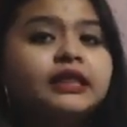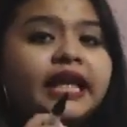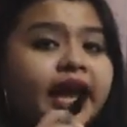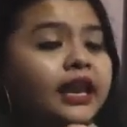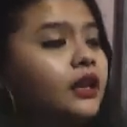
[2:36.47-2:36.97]

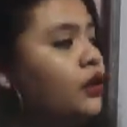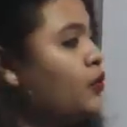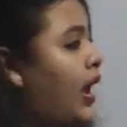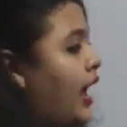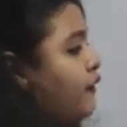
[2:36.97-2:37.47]
then
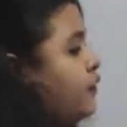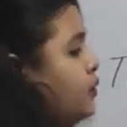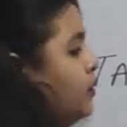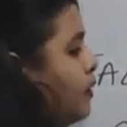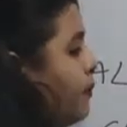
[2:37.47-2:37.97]
you have
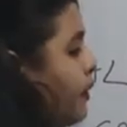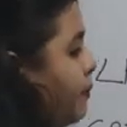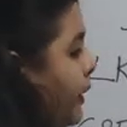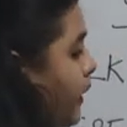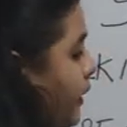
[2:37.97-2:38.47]
to
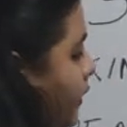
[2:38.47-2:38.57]
prepare.